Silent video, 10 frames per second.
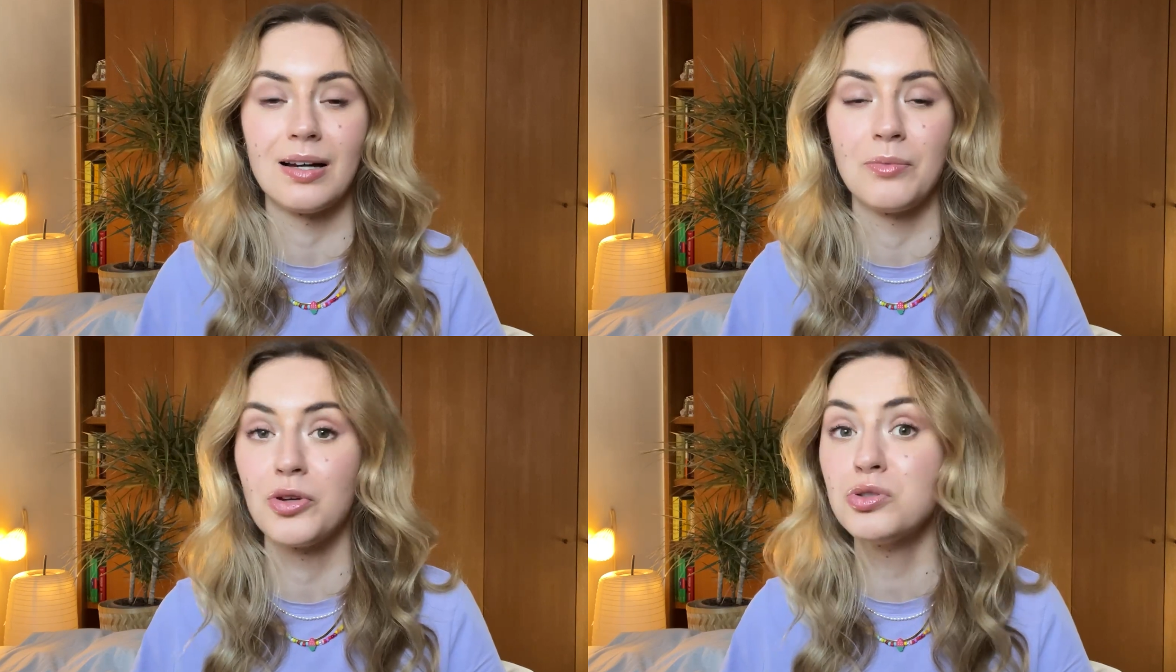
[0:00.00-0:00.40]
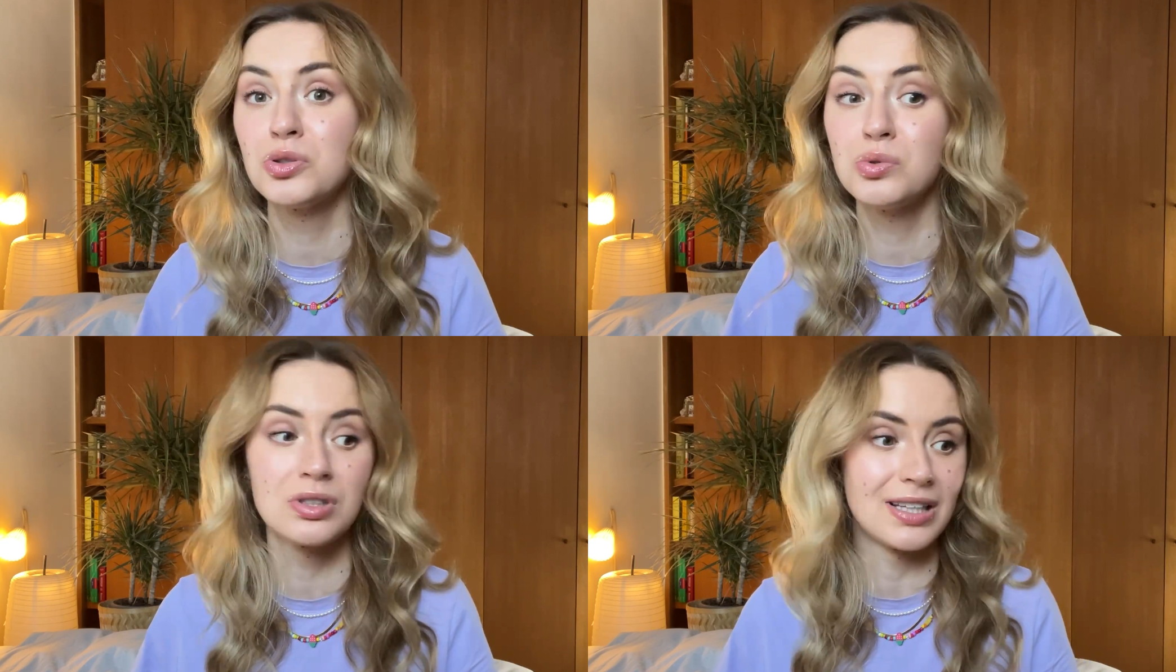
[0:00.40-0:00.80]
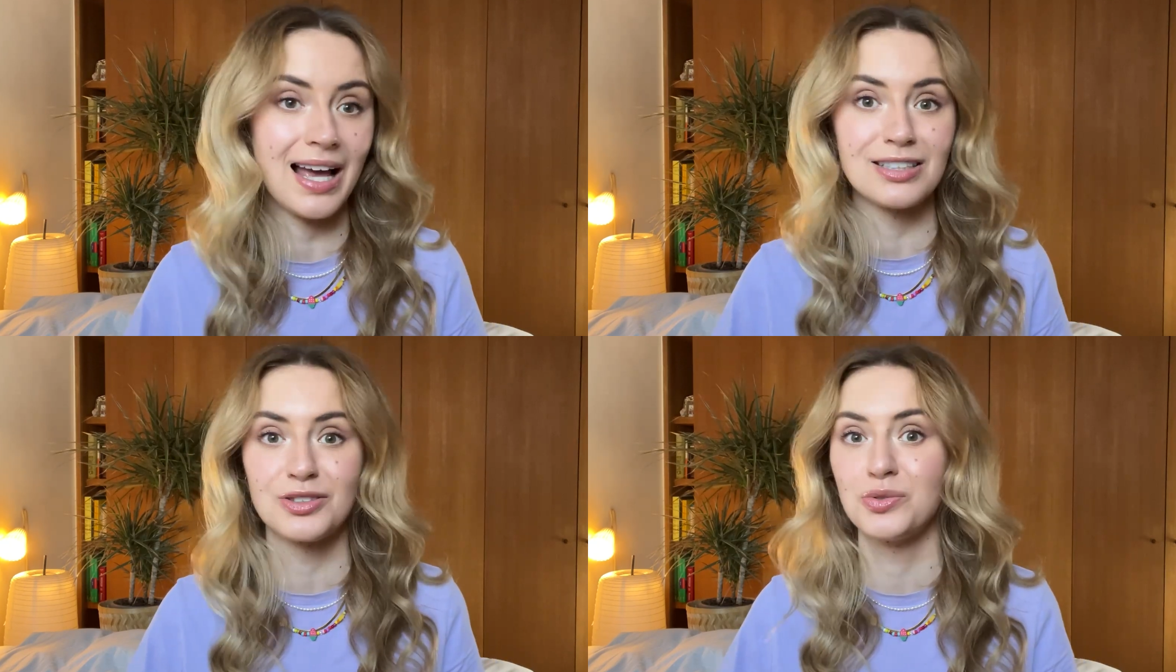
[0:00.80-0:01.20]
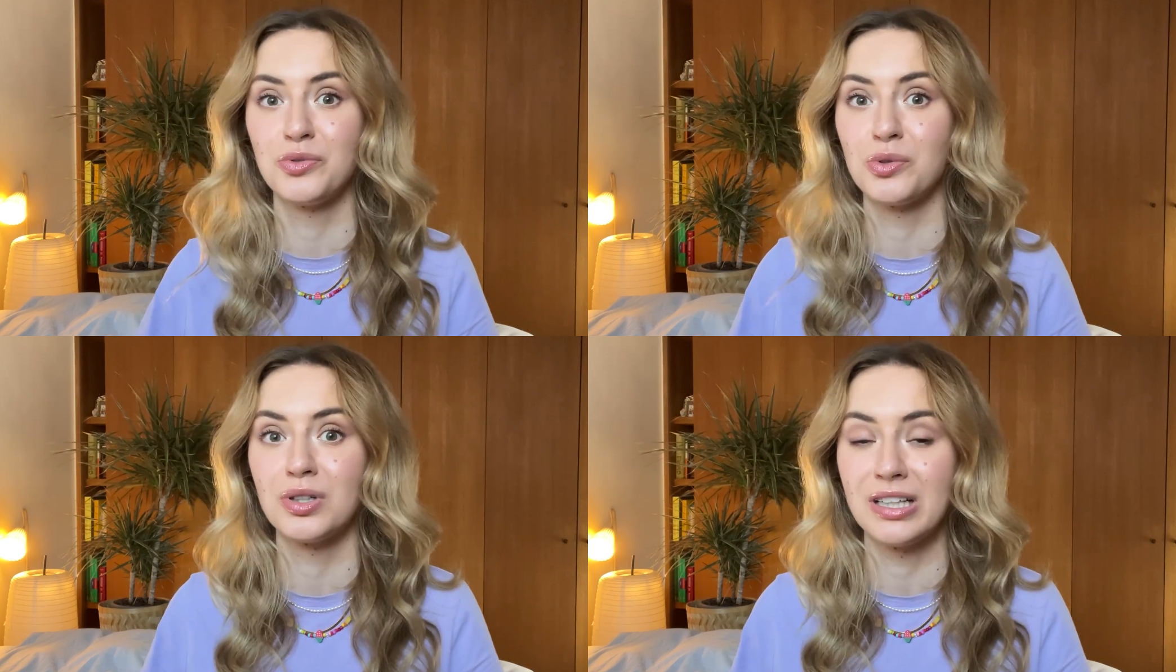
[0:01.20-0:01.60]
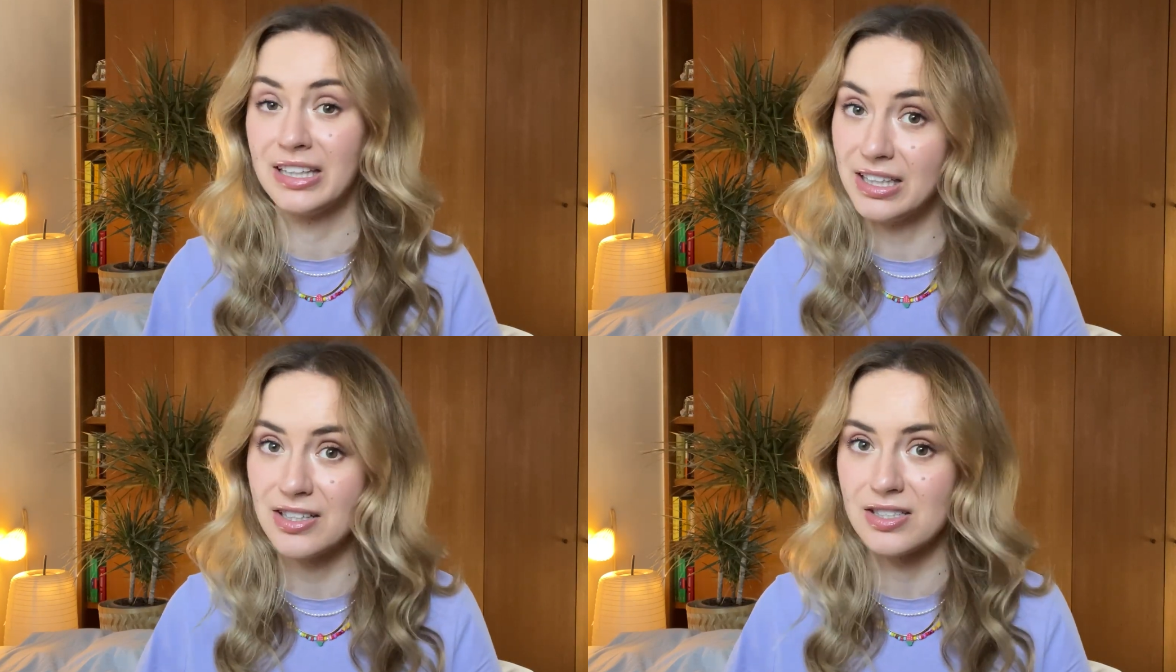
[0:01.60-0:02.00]
those tools last you for
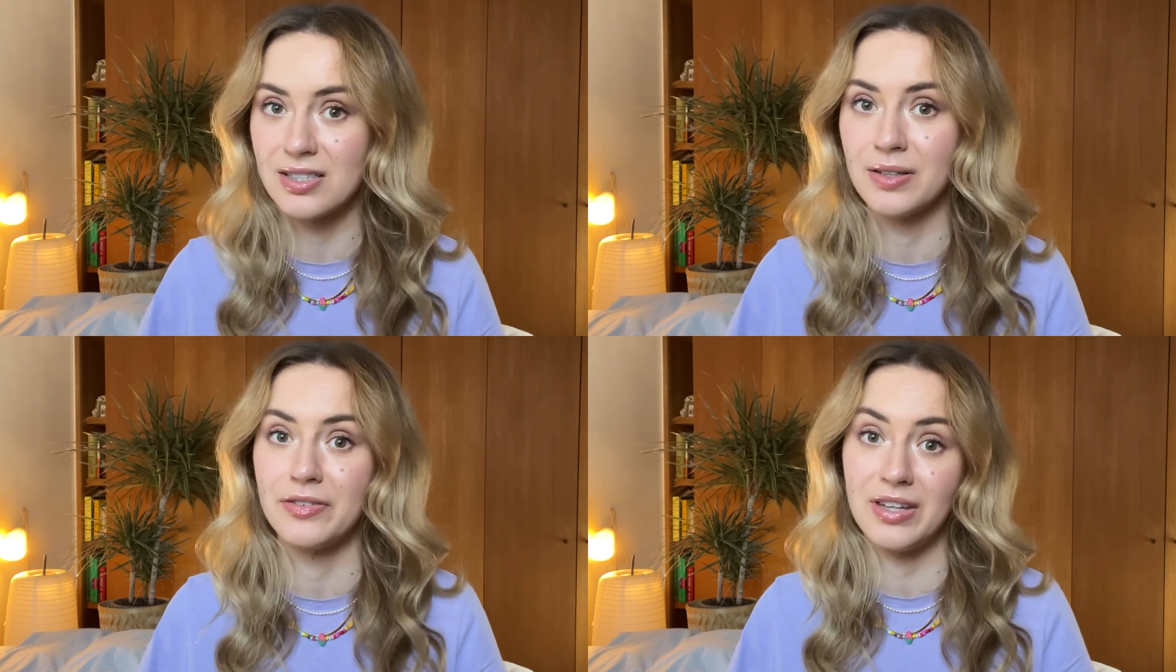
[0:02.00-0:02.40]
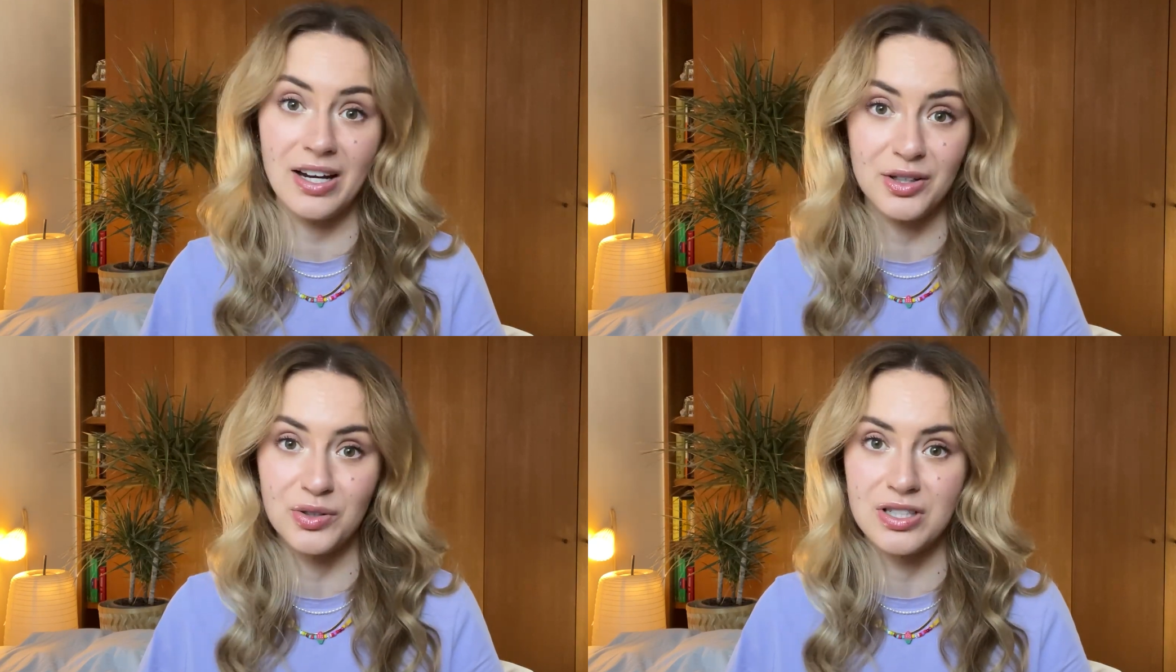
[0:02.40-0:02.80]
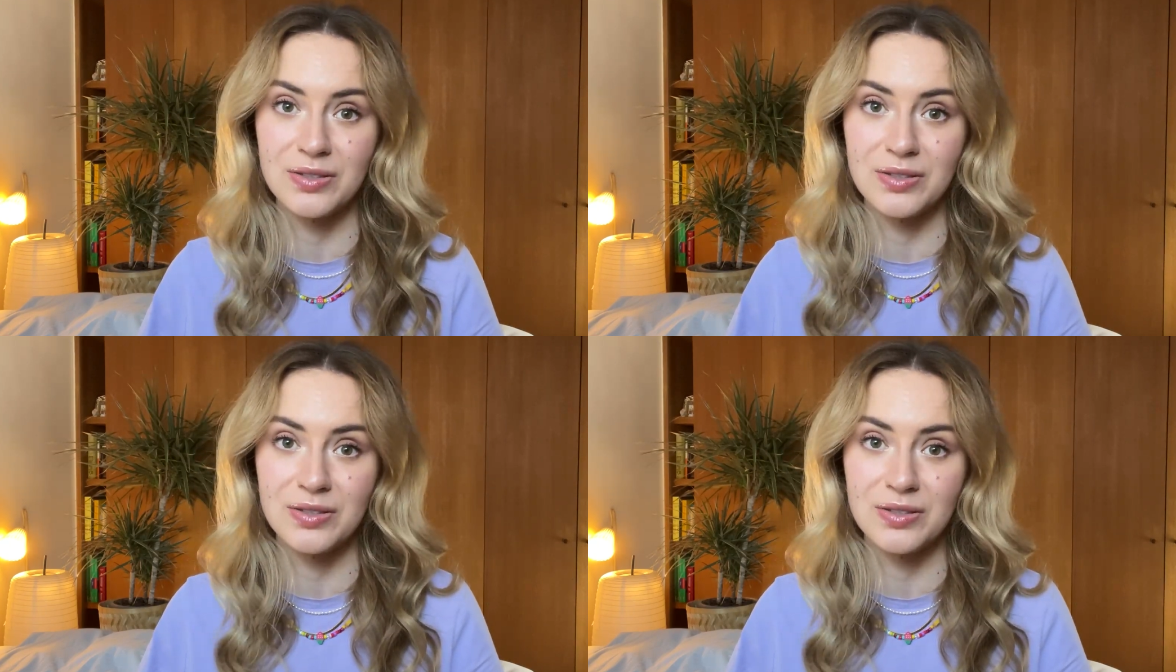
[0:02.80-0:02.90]
years if they are good.